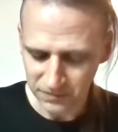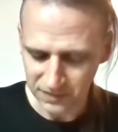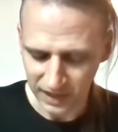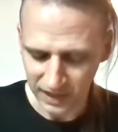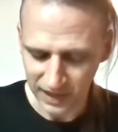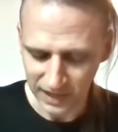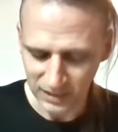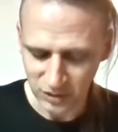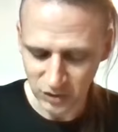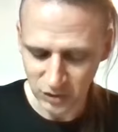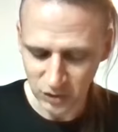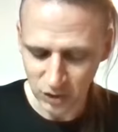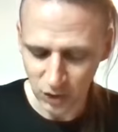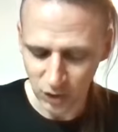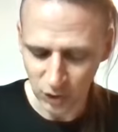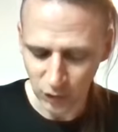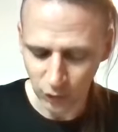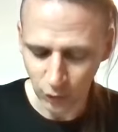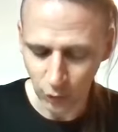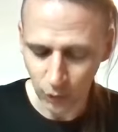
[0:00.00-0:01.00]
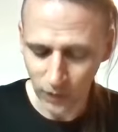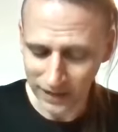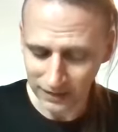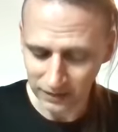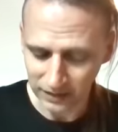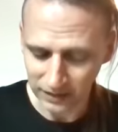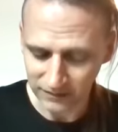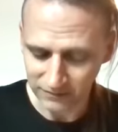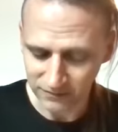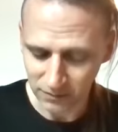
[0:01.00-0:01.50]
The heads turned
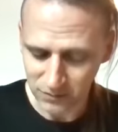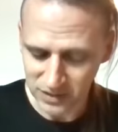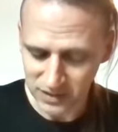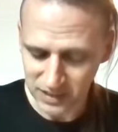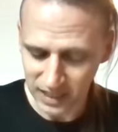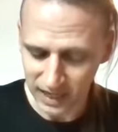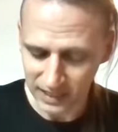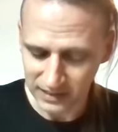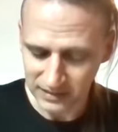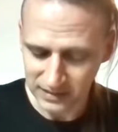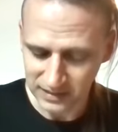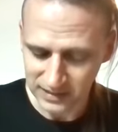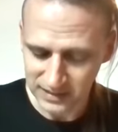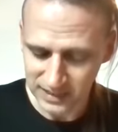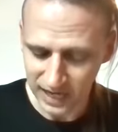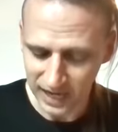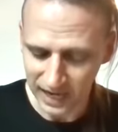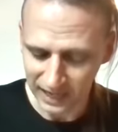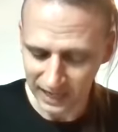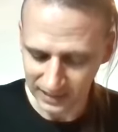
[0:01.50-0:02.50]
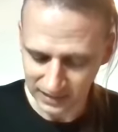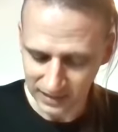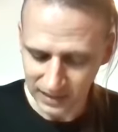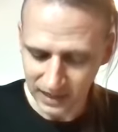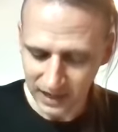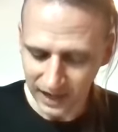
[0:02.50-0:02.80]
quickly from side to side